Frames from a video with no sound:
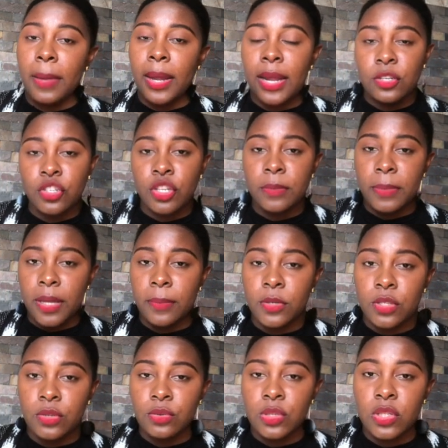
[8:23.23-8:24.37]
and I should be able
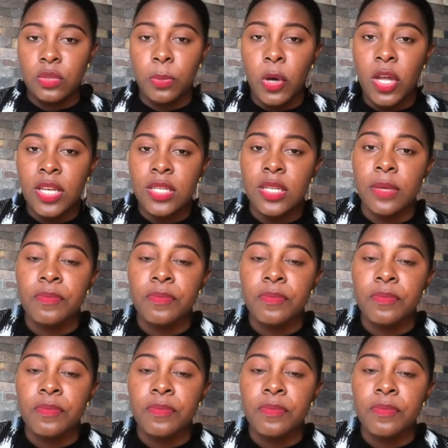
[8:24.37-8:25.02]
to respond.